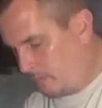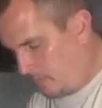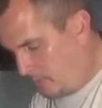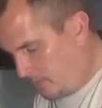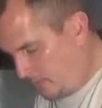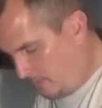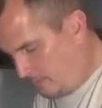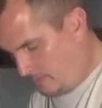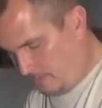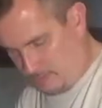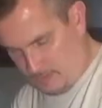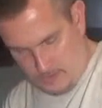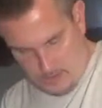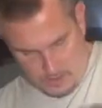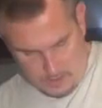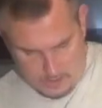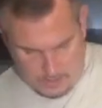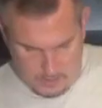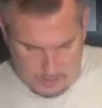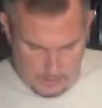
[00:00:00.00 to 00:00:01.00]
there.
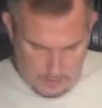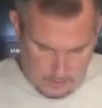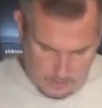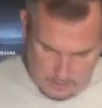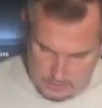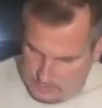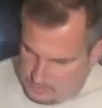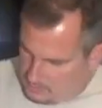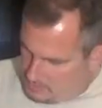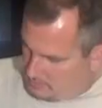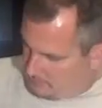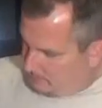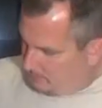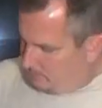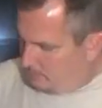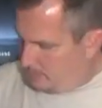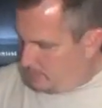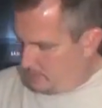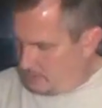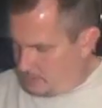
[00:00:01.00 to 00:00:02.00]
Alright, from
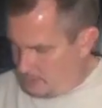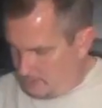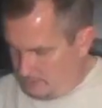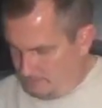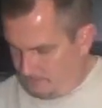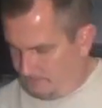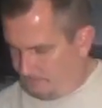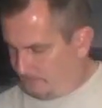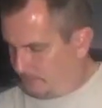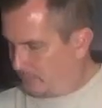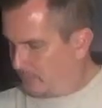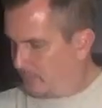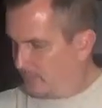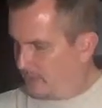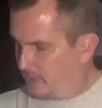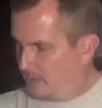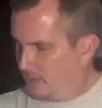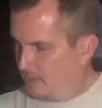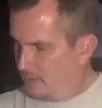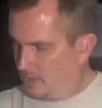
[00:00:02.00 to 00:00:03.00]
there,
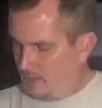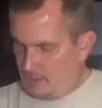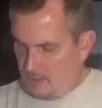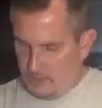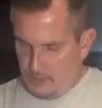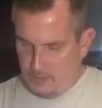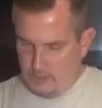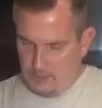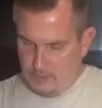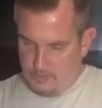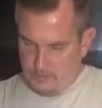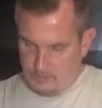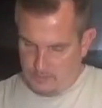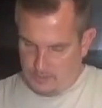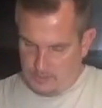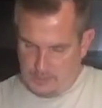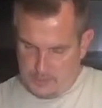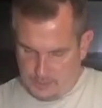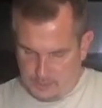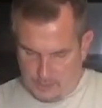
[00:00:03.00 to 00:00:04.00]
I'm going to
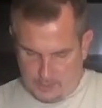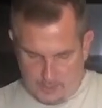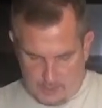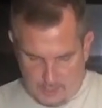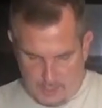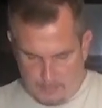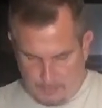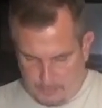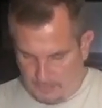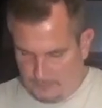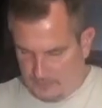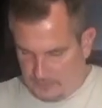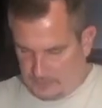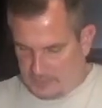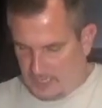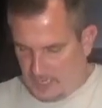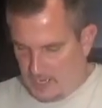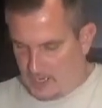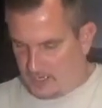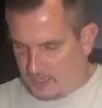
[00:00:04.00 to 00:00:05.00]
take a cup of
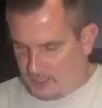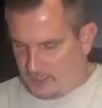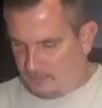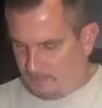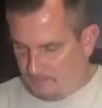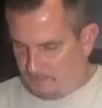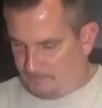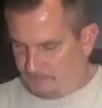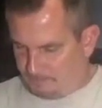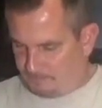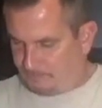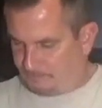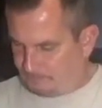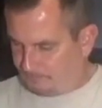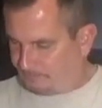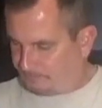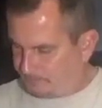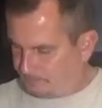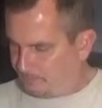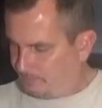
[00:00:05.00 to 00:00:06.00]
Italian.
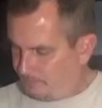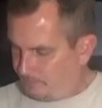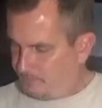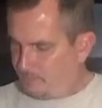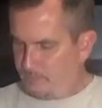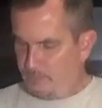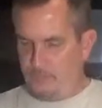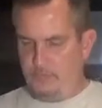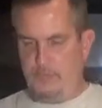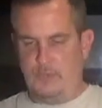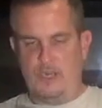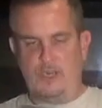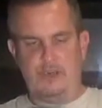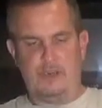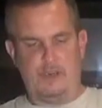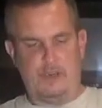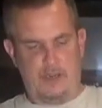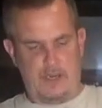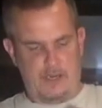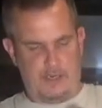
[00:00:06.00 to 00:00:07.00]
Now
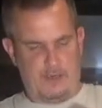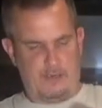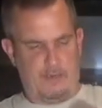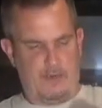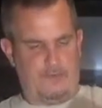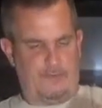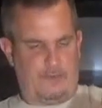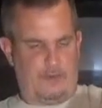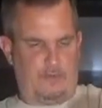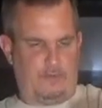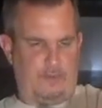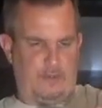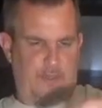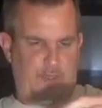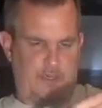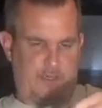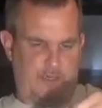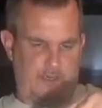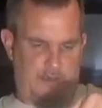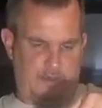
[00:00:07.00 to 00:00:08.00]
here I had some leftover
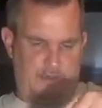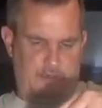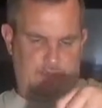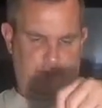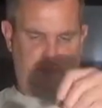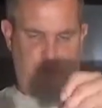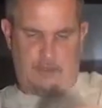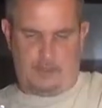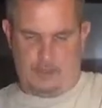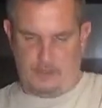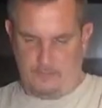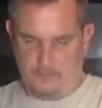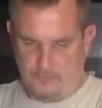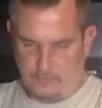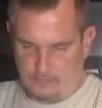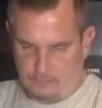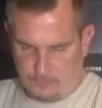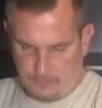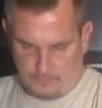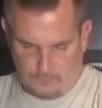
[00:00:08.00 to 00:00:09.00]
Italian
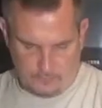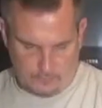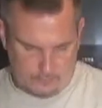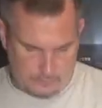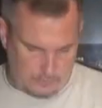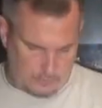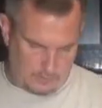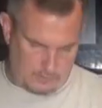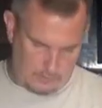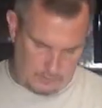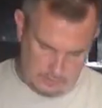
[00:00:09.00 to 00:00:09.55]
from before.